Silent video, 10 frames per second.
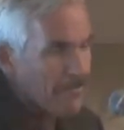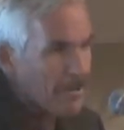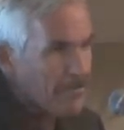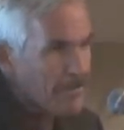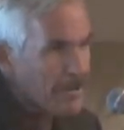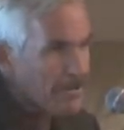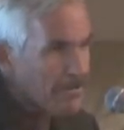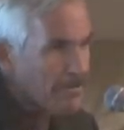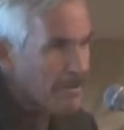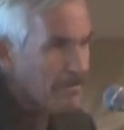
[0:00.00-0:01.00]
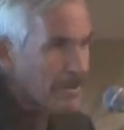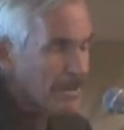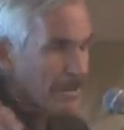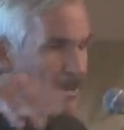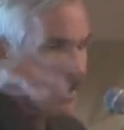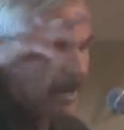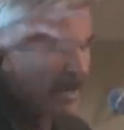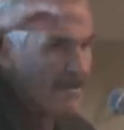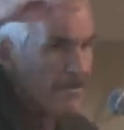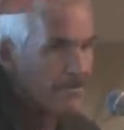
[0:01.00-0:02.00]
five minutes from the beach,
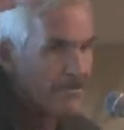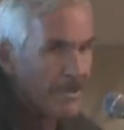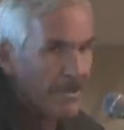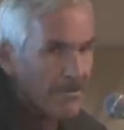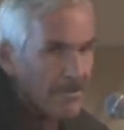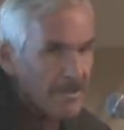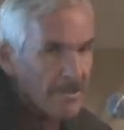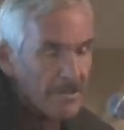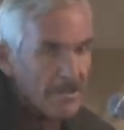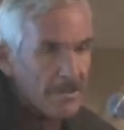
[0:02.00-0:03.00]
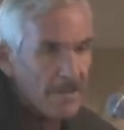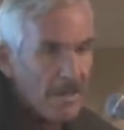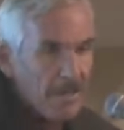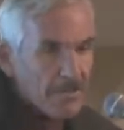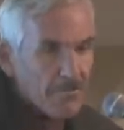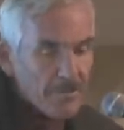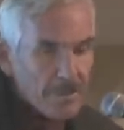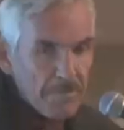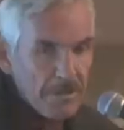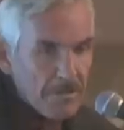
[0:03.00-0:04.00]
and there are 360 different
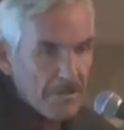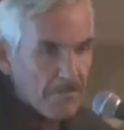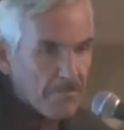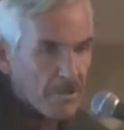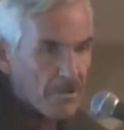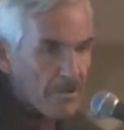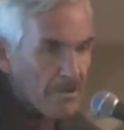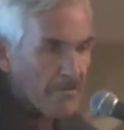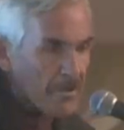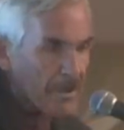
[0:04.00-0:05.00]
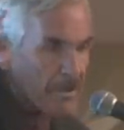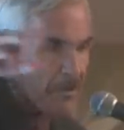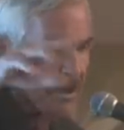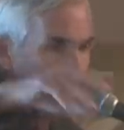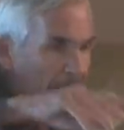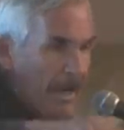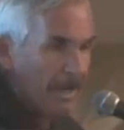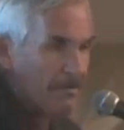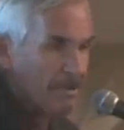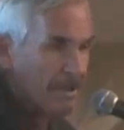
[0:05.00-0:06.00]
species of birds flying around,
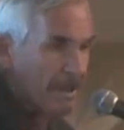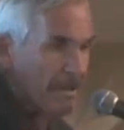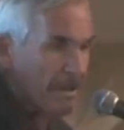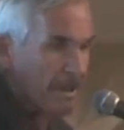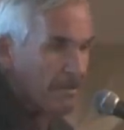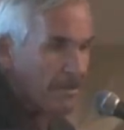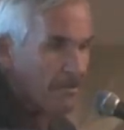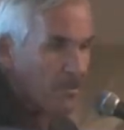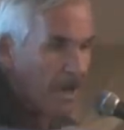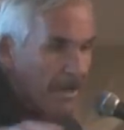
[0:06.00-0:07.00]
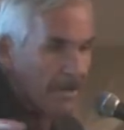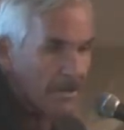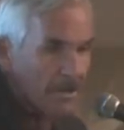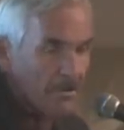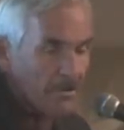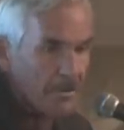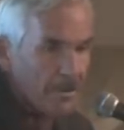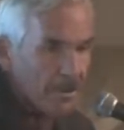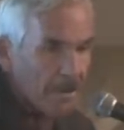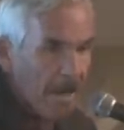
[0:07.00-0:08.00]
and there are 10,000 rock
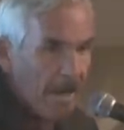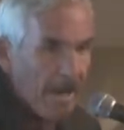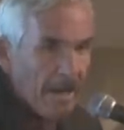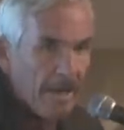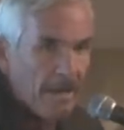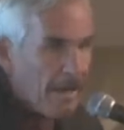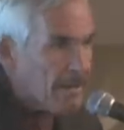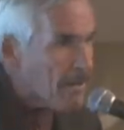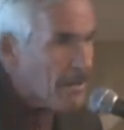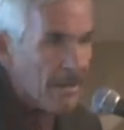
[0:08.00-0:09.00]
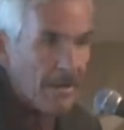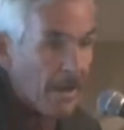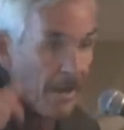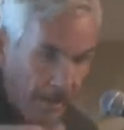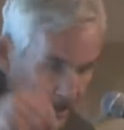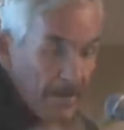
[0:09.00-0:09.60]
inscriptions. And, and, and uh,